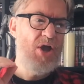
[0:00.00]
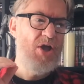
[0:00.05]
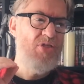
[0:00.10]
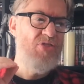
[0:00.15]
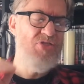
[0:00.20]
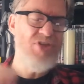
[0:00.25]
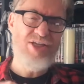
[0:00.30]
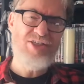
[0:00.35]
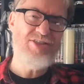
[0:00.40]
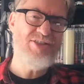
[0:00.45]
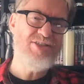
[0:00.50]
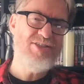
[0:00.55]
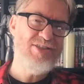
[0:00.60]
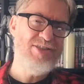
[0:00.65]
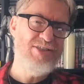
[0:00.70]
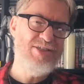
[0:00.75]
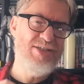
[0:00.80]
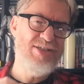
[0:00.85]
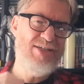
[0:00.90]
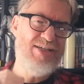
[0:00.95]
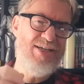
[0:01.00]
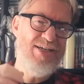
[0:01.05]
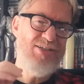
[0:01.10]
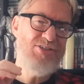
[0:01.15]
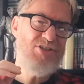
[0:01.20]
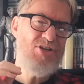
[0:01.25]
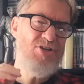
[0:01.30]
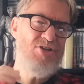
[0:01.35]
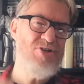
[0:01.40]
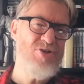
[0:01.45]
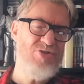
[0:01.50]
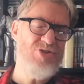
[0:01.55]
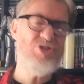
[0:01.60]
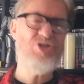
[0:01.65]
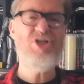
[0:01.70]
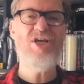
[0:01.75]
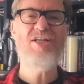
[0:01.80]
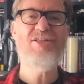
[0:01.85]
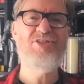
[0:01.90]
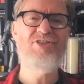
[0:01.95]
this is another
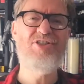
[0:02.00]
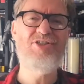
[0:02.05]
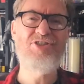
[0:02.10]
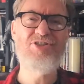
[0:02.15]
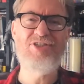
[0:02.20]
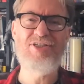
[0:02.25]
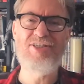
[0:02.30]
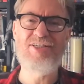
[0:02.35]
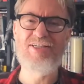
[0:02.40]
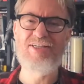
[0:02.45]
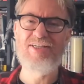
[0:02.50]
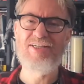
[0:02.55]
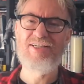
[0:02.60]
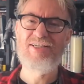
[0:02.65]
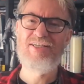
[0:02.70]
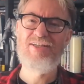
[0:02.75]
chance to see